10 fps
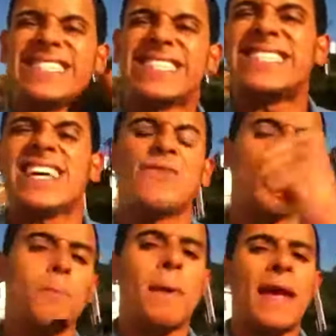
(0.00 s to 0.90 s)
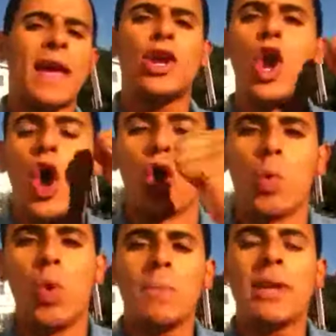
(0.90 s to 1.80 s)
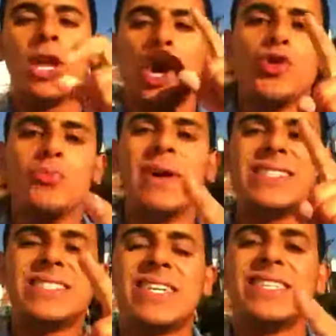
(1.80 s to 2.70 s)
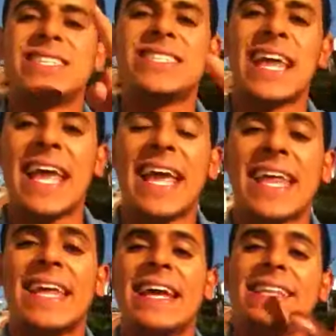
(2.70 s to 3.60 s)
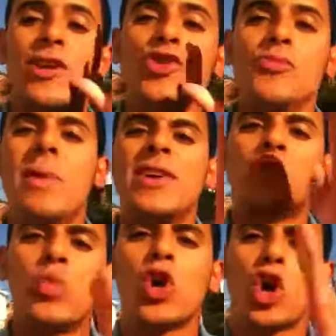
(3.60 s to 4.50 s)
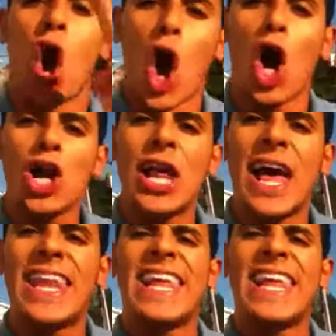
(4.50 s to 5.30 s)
successful man or woman, you must understand that you must work hard at